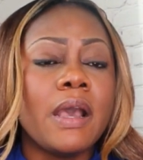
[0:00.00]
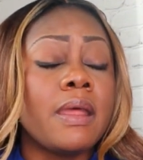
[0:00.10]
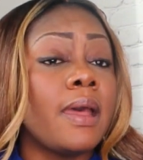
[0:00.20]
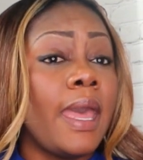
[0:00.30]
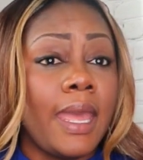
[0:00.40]

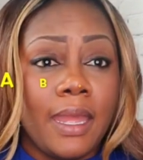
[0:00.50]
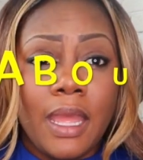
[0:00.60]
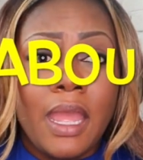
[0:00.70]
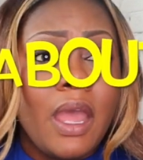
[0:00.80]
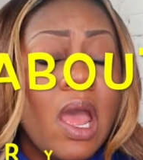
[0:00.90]
hey,
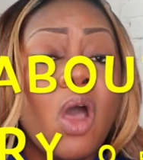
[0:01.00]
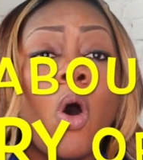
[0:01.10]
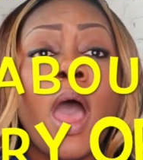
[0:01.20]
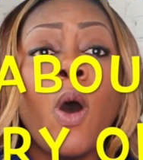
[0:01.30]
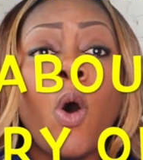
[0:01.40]

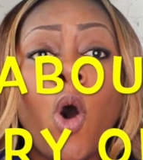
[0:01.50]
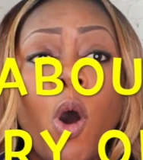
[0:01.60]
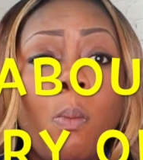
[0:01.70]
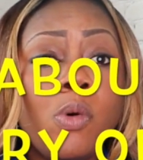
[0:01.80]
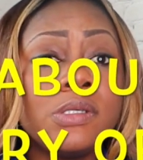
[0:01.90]

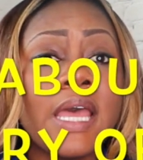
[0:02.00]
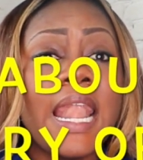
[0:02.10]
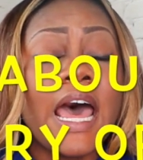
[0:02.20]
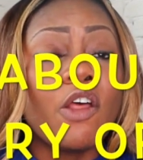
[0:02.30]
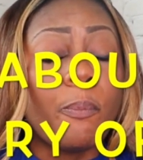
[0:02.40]
almost a
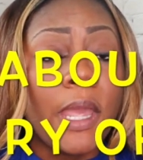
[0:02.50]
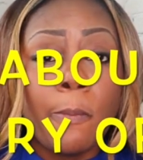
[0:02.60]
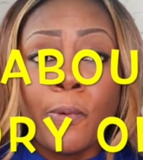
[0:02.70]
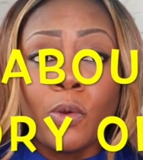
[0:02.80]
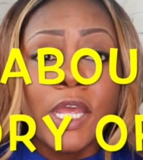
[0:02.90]
lot of
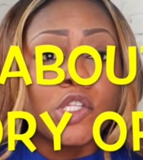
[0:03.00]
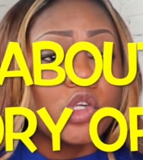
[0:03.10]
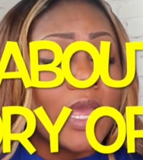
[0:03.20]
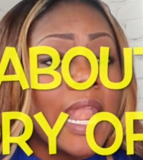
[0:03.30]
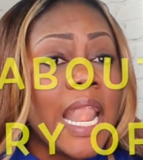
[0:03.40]
people, it
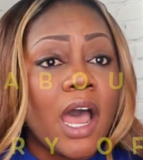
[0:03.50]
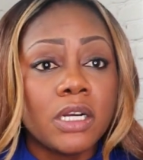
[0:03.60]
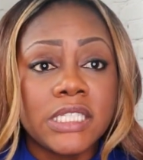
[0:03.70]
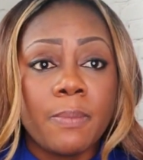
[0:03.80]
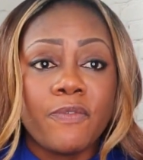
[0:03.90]
took a
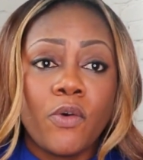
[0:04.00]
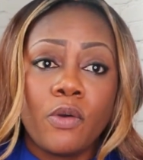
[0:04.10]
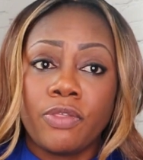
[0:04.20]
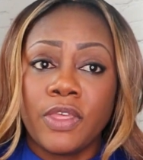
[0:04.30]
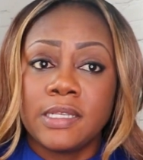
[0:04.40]
long time
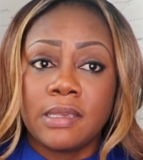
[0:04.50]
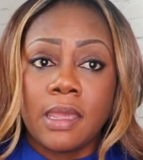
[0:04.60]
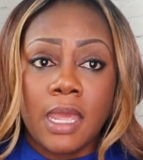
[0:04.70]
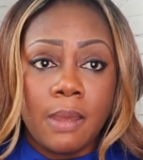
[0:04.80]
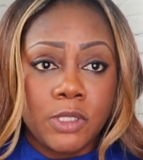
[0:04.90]
before things
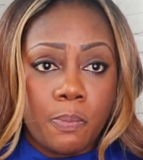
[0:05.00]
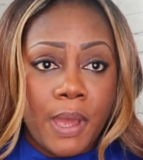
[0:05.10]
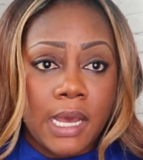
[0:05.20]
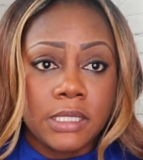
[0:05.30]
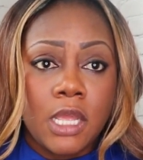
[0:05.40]
came to
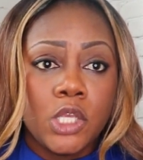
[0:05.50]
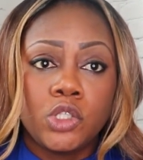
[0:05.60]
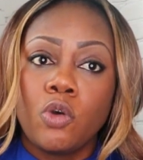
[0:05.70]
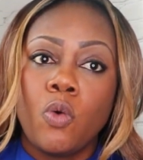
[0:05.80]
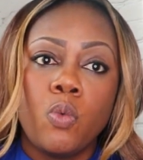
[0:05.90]
pass.
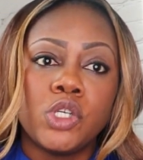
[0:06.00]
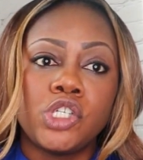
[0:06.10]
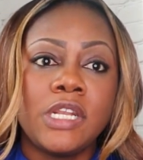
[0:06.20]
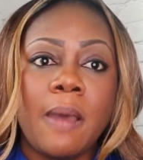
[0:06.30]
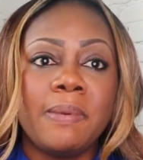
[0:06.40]
So we
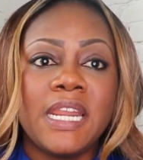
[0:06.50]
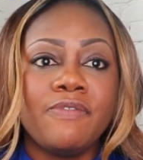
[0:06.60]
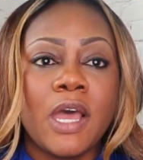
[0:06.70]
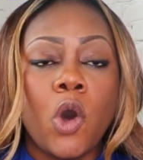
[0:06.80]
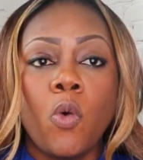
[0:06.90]
should not
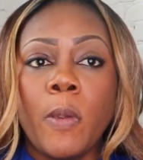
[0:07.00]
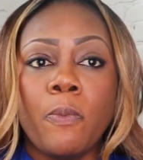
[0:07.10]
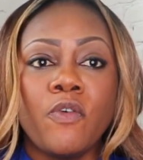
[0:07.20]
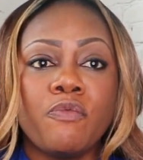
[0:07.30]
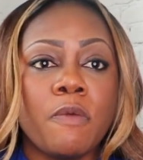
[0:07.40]
believe that, oh,
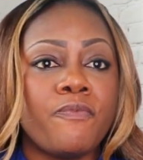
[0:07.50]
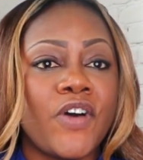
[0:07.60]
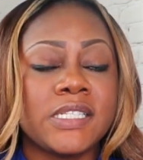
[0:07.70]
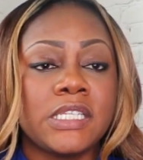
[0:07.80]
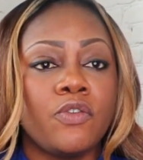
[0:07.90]
we've been
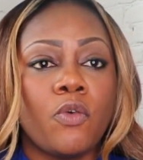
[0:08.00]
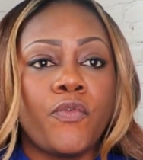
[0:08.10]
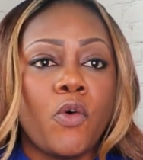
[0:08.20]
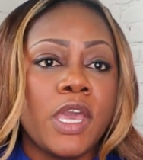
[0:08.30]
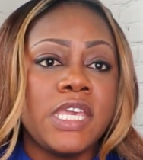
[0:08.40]
fasting
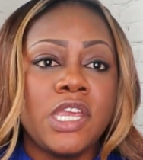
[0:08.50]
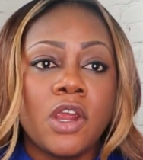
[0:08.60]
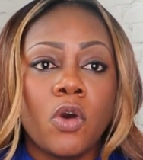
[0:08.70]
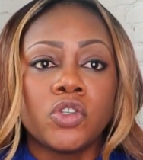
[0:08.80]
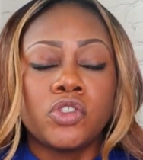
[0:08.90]
for a
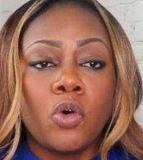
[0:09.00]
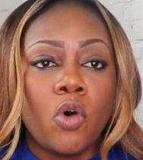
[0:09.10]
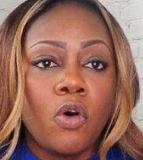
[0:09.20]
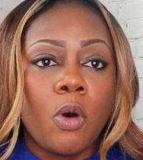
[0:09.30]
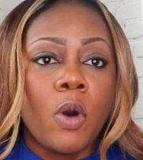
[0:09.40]
year or
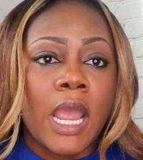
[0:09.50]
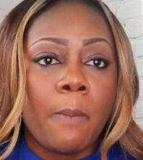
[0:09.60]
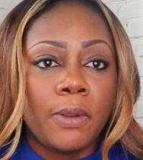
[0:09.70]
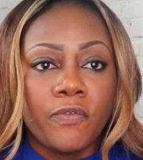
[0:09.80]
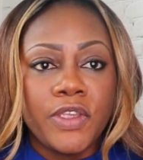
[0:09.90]
so or a
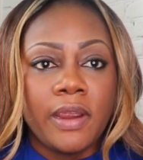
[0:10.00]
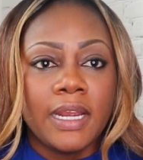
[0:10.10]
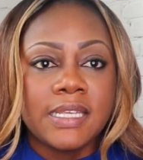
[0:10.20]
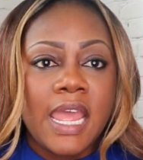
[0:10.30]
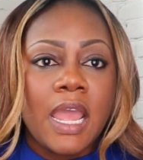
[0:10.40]
couple of
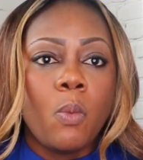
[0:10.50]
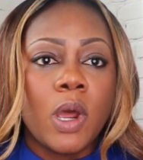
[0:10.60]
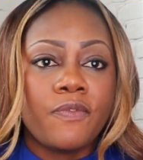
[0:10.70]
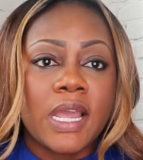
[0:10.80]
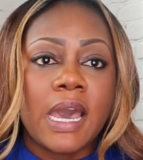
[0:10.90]
years and
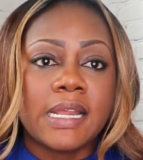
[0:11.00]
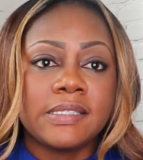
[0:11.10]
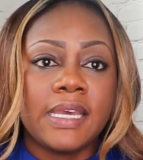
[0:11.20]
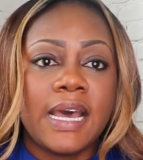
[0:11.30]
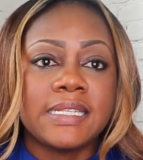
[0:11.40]
whatever God
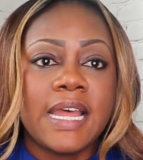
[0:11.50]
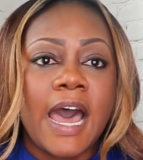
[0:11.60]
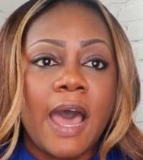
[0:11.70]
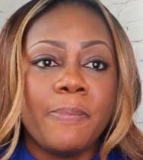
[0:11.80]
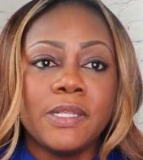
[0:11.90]
has said has not
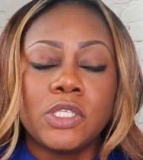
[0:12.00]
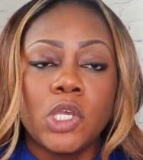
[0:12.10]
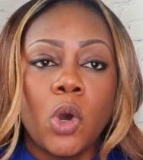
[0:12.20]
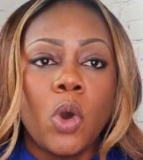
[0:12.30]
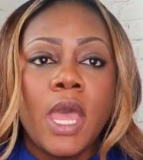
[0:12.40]
happened.
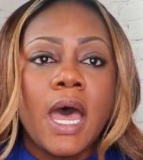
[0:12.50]
So